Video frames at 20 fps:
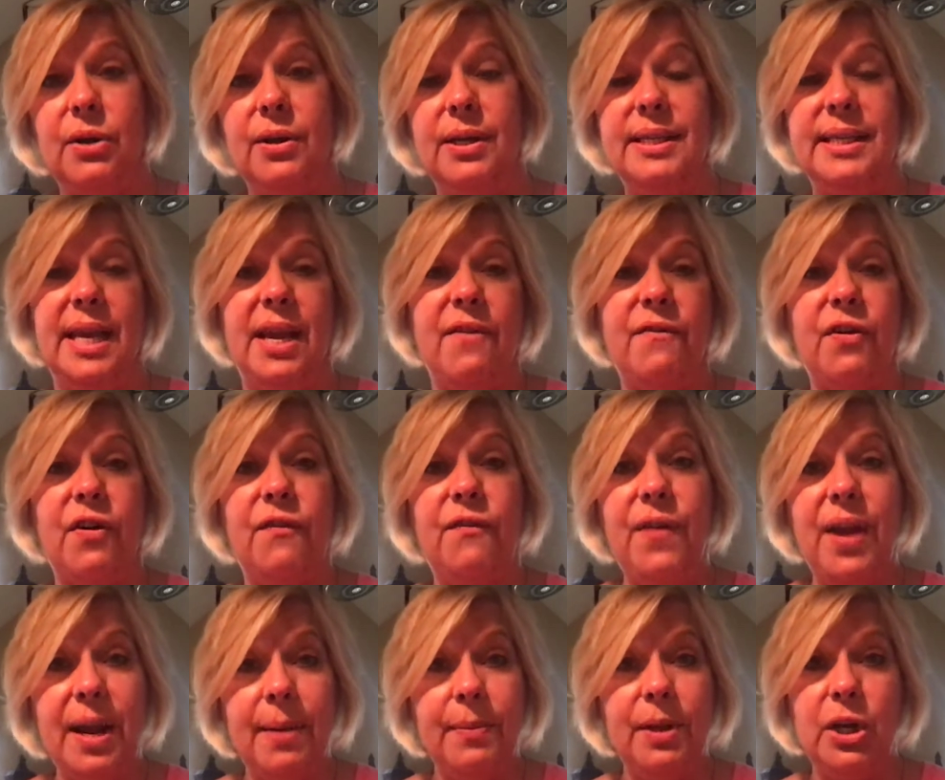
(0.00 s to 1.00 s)
exam for
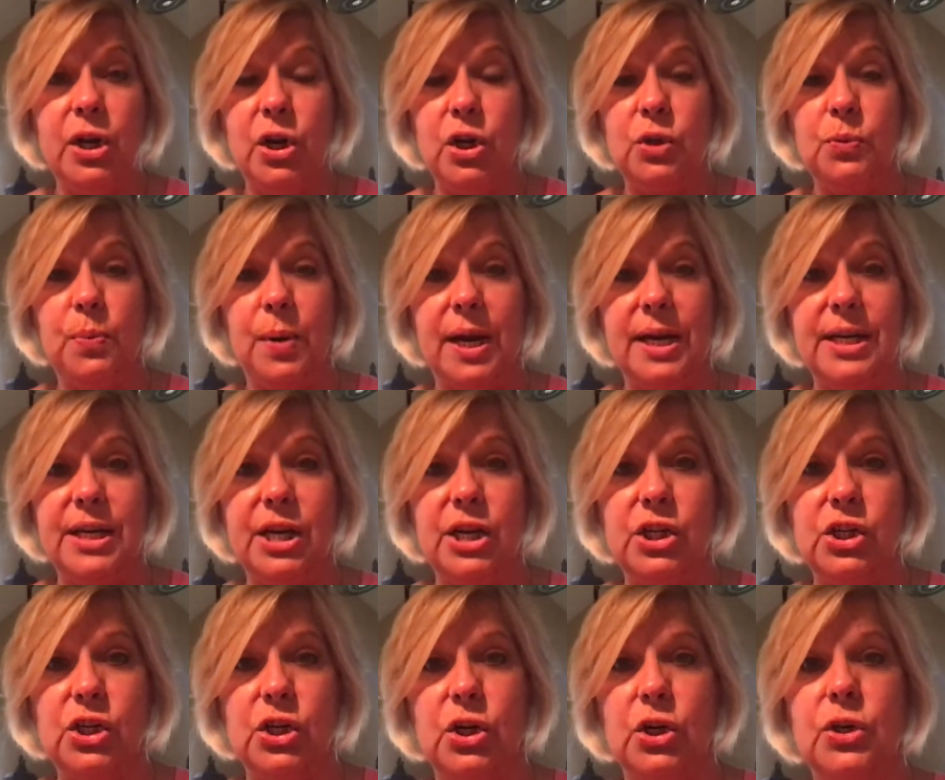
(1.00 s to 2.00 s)
family nurse
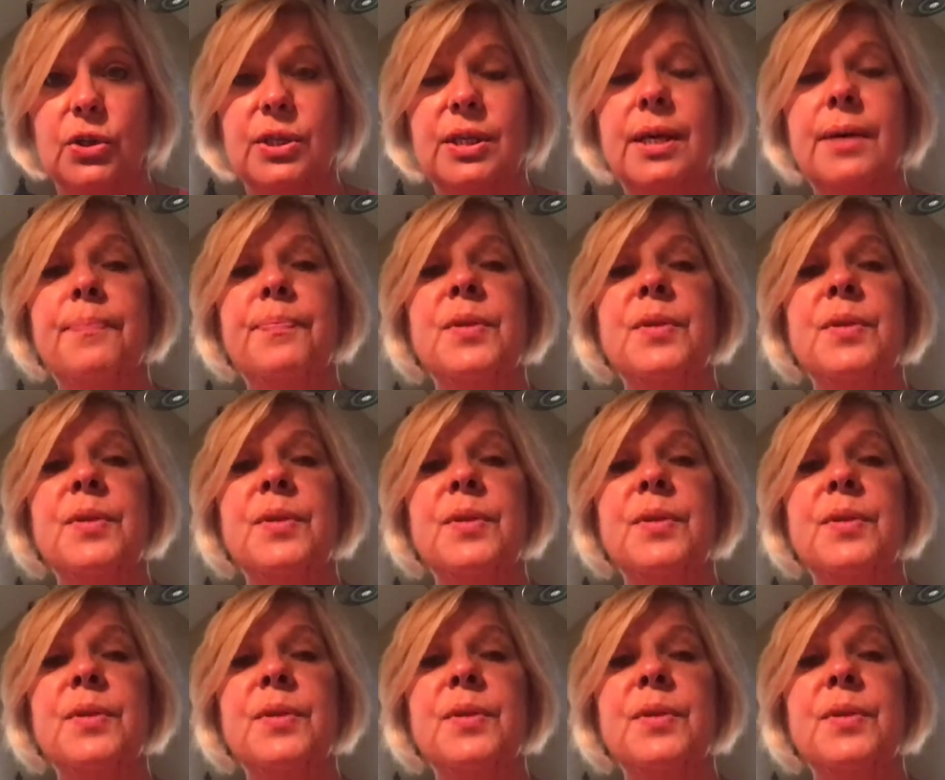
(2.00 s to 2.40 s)
practitioners